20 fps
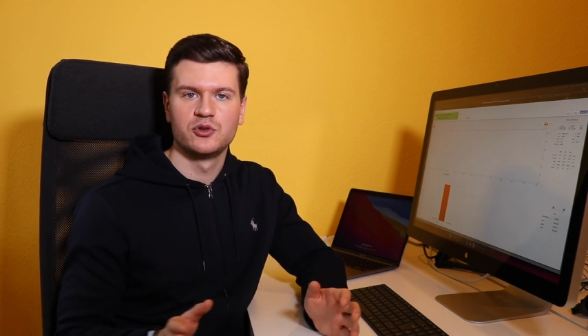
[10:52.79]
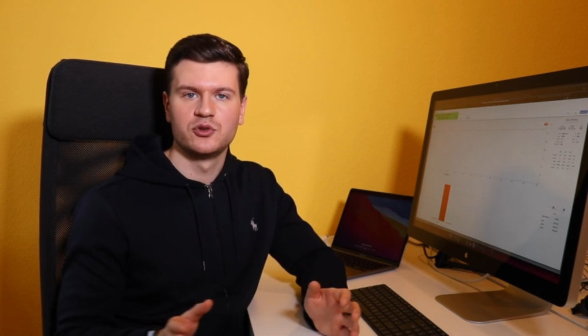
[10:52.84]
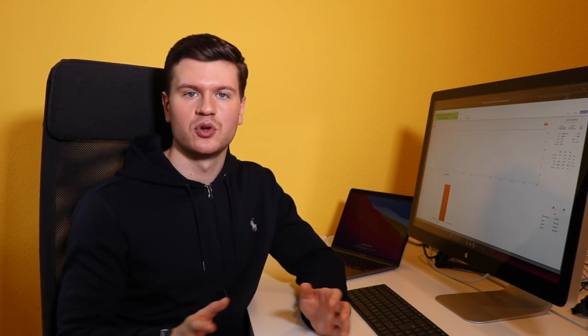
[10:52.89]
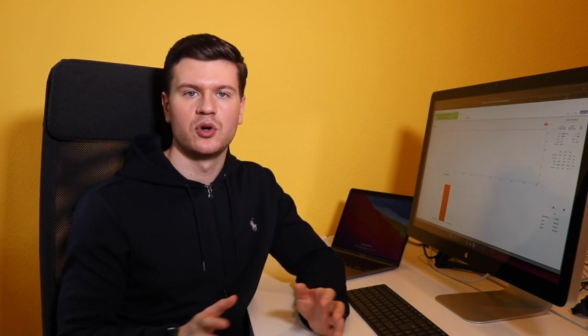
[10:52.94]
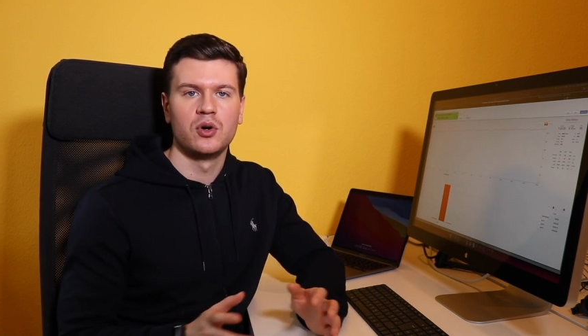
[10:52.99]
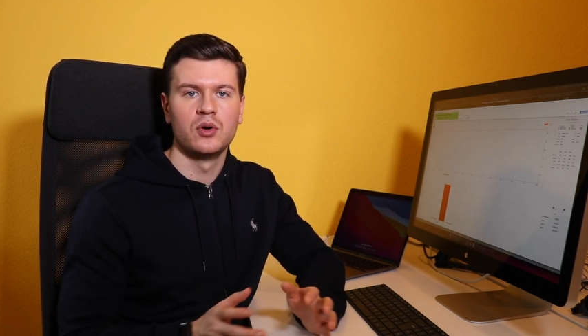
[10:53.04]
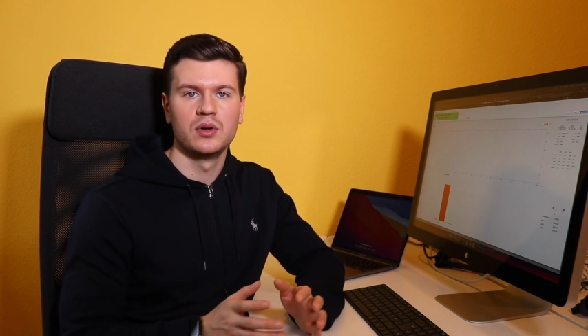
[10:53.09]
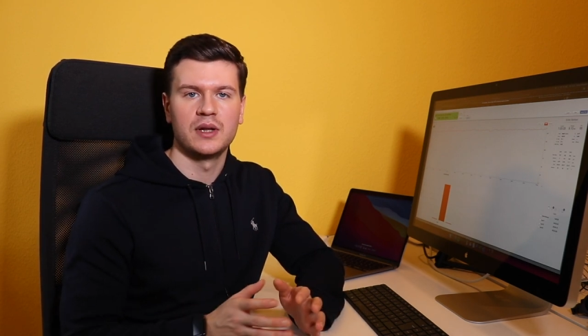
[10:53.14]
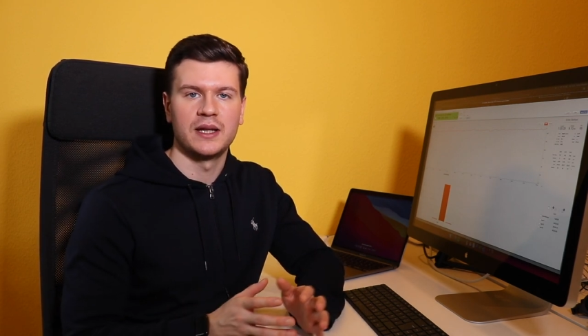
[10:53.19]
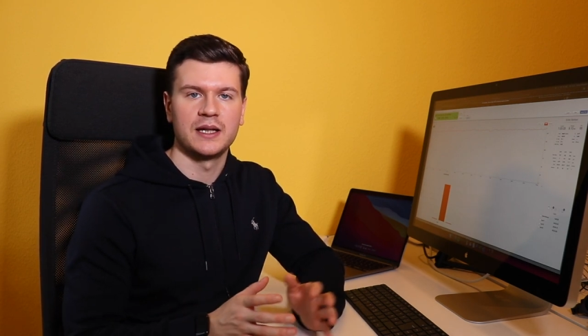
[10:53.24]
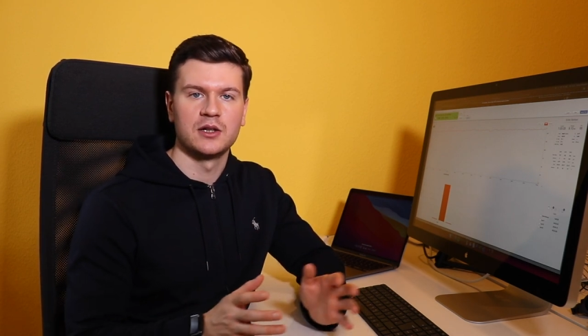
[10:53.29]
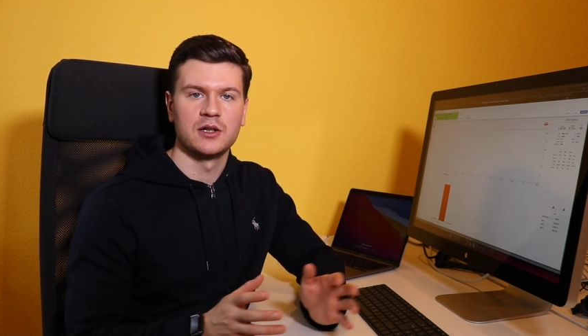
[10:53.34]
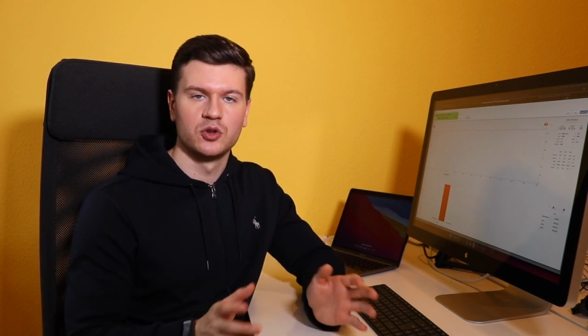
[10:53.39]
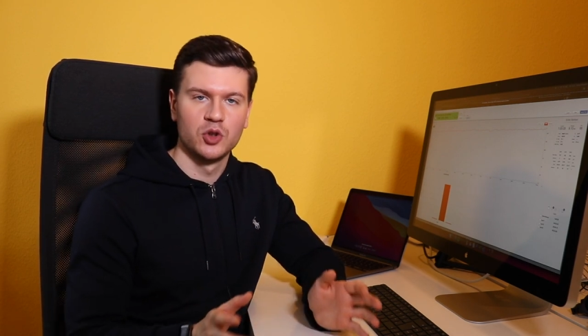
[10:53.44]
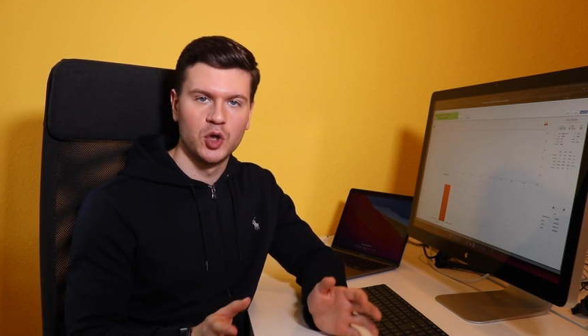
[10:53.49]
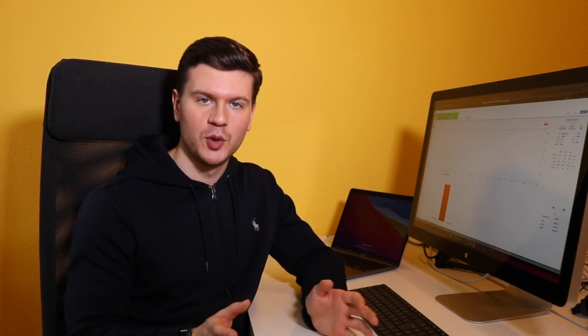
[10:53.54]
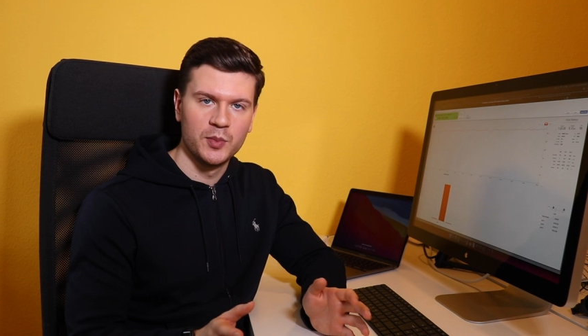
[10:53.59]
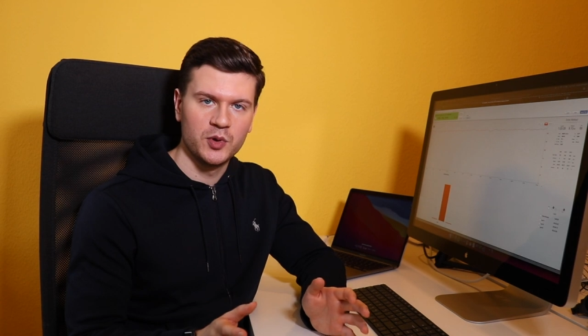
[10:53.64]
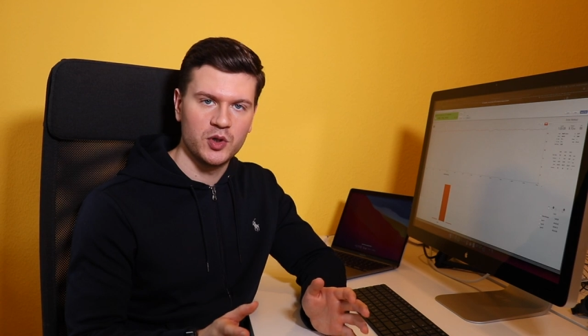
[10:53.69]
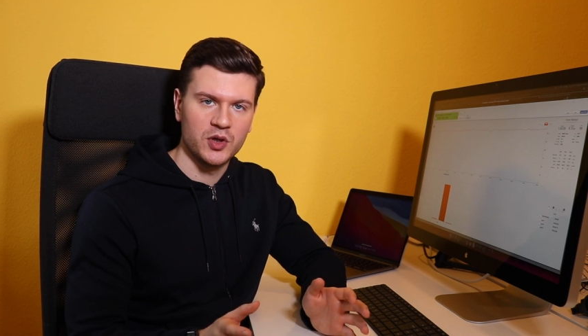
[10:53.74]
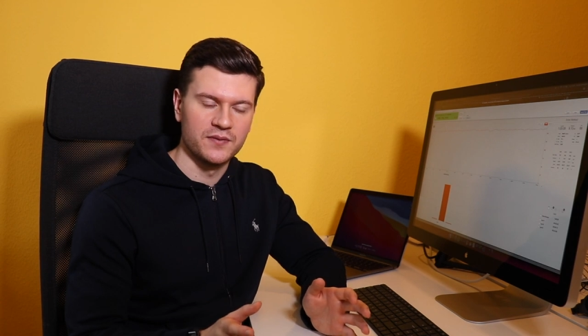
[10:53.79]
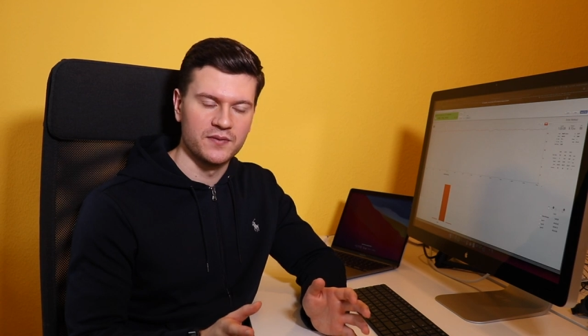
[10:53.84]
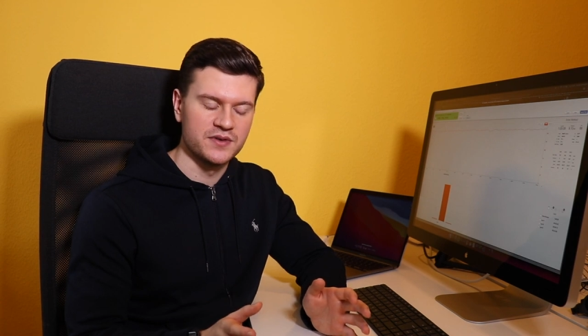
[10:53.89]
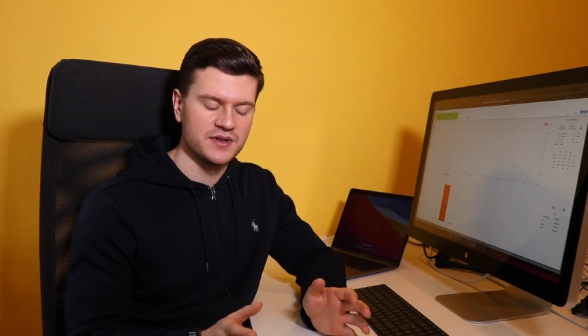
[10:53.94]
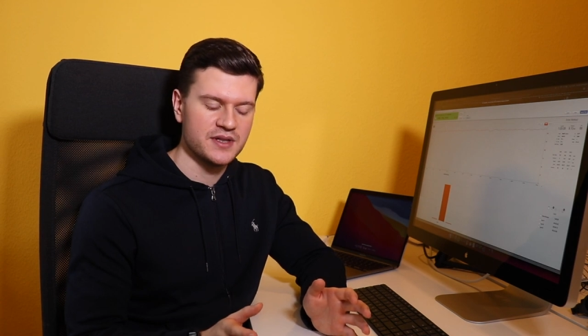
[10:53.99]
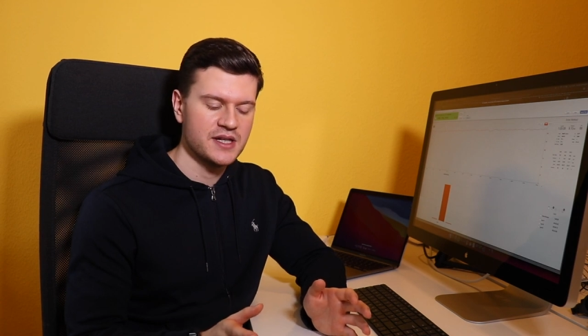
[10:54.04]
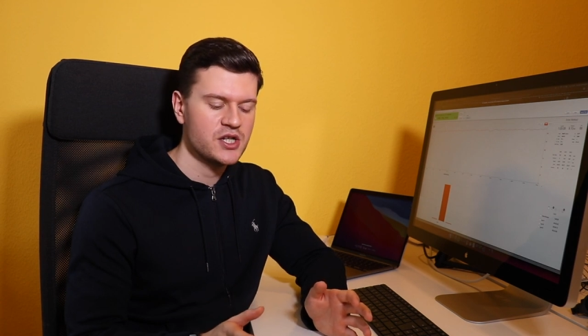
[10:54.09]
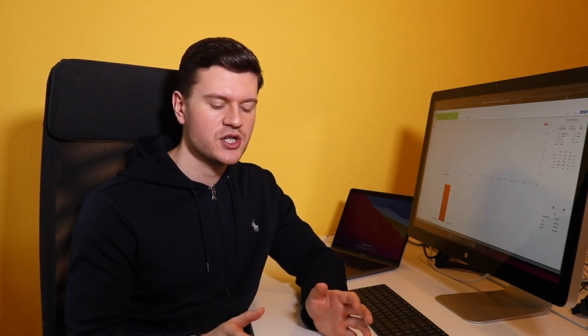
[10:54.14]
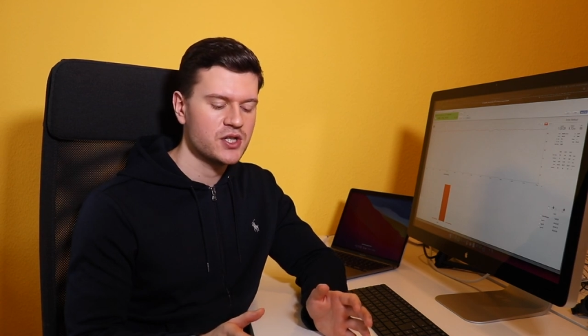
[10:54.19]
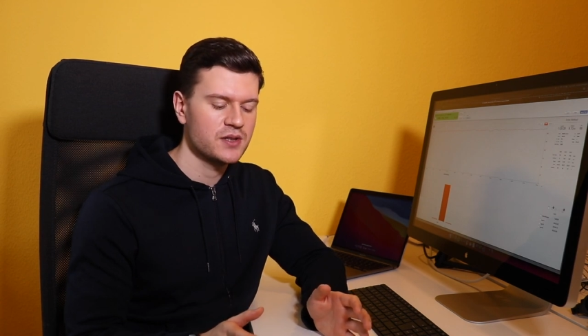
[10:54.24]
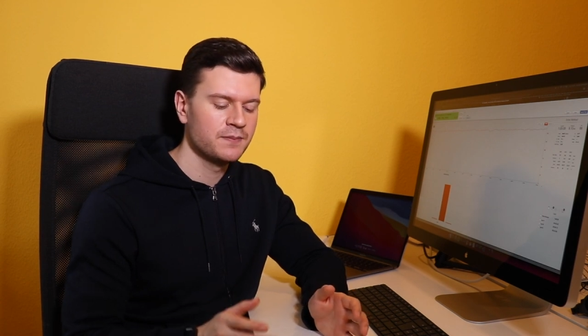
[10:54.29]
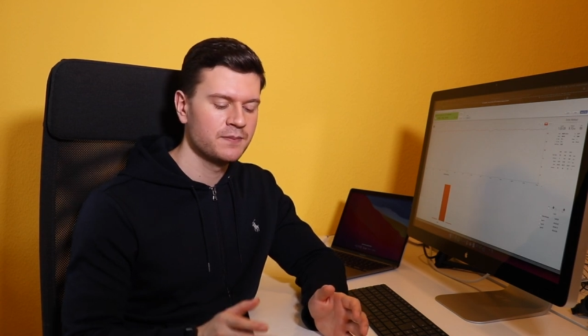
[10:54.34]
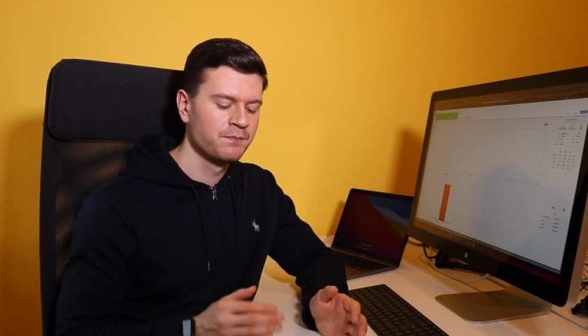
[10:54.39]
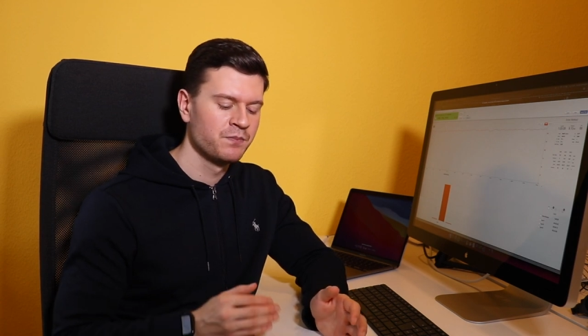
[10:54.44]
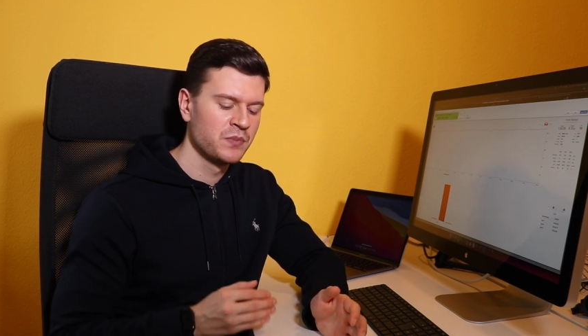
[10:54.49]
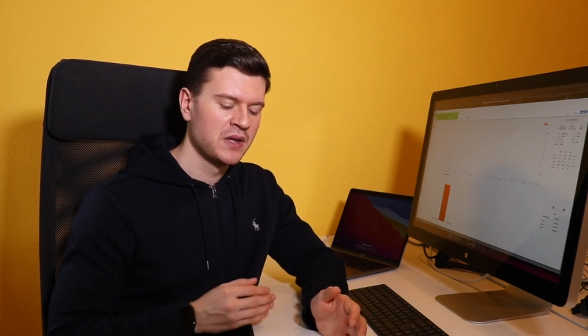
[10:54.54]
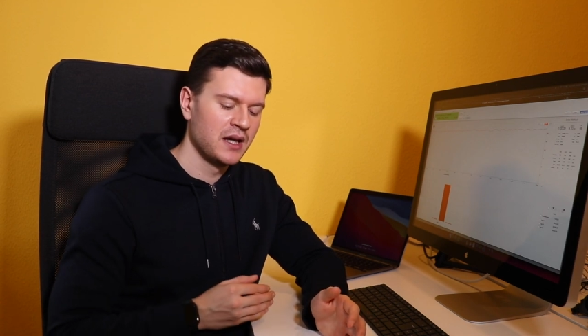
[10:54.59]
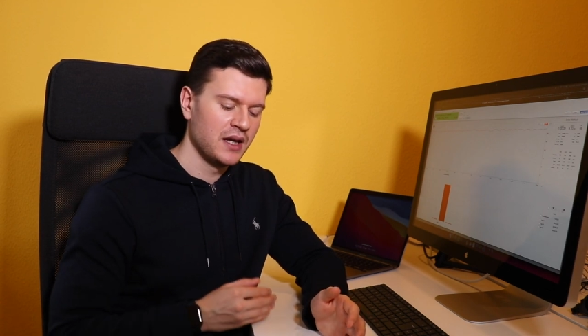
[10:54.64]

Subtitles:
to hold like a normal conversation.